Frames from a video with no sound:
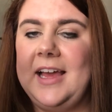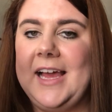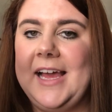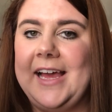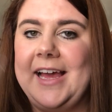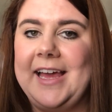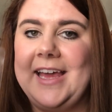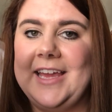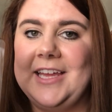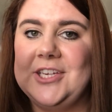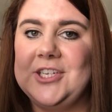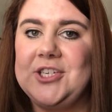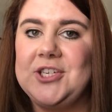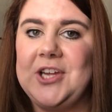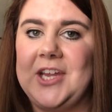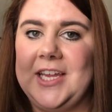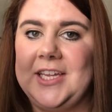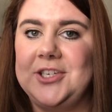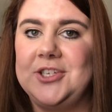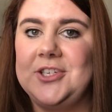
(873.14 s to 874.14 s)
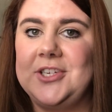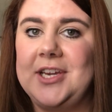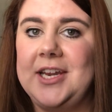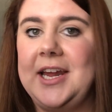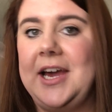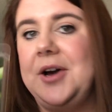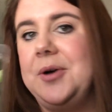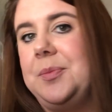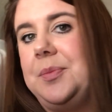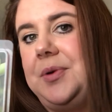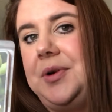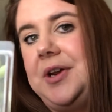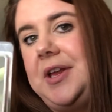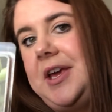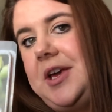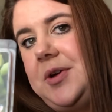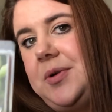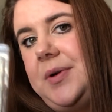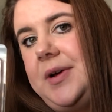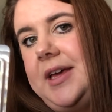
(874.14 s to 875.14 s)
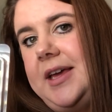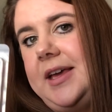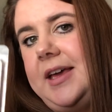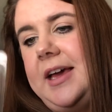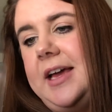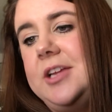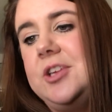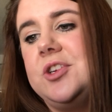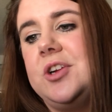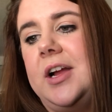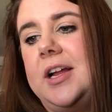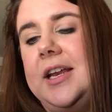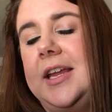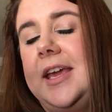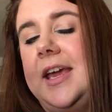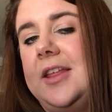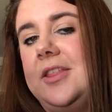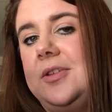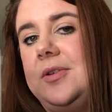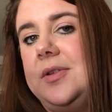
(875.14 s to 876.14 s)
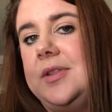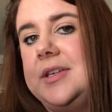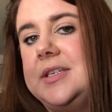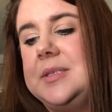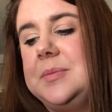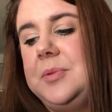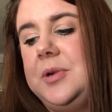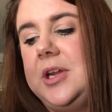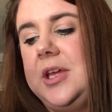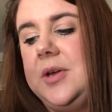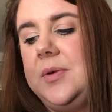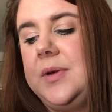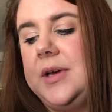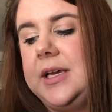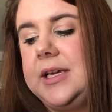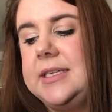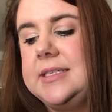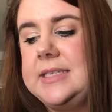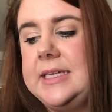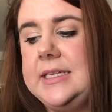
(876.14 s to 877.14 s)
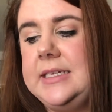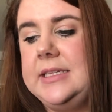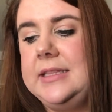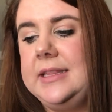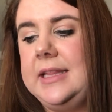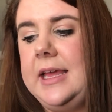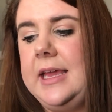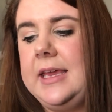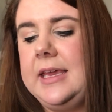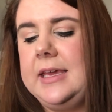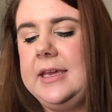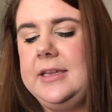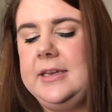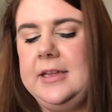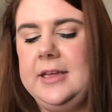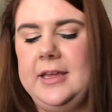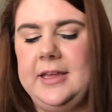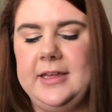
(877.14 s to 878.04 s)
I changed it out pretty quick. I tried to get through this pretty quick because I didn't like it.